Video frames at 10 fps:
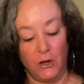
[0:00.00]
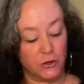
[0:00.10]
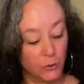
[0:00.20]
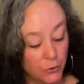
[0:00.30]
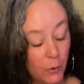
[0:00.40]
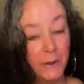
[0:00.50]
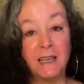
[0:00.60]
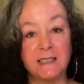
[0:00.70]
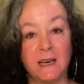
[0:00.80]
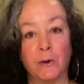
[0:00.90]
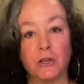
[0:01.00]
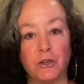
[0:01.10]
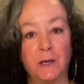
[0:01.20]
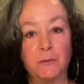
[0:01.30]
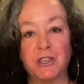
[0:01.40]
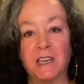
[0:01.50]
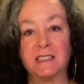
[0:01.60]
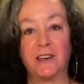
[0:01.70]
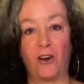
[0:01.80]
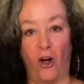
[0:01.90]
So normally it's done with cream cheese
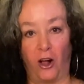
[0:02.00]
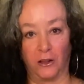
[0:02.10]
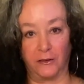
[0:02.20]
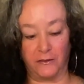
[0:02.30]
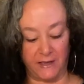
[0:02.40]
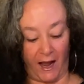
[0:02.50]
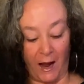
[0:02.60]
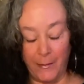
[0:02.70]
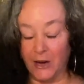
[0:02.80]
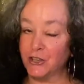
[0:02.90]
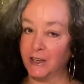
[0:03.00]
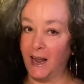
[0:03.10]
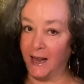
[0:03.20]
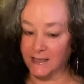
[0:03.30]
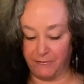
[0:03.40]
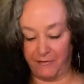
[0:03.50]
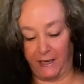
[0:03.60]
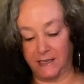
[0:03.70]
and olives. I'm actually gonna add some feta